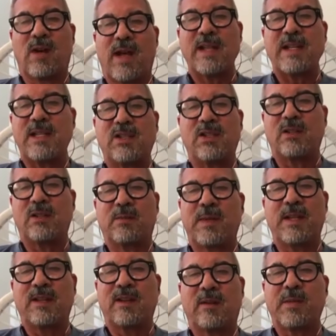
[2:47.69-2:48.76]
I need you to
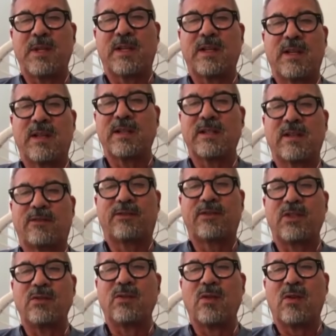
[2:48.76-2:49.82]
be there because if
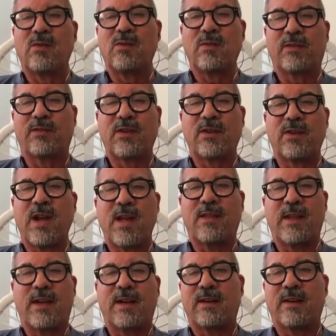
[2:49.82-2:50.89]
you go, if you're not
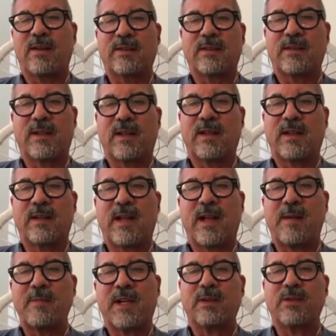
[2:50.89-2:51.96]
there, uh,
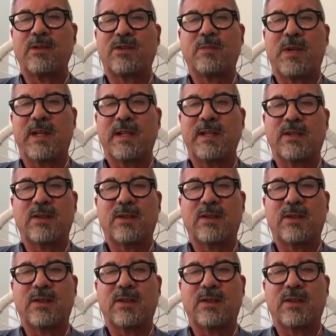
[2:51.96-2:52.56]
I'm going to lose money.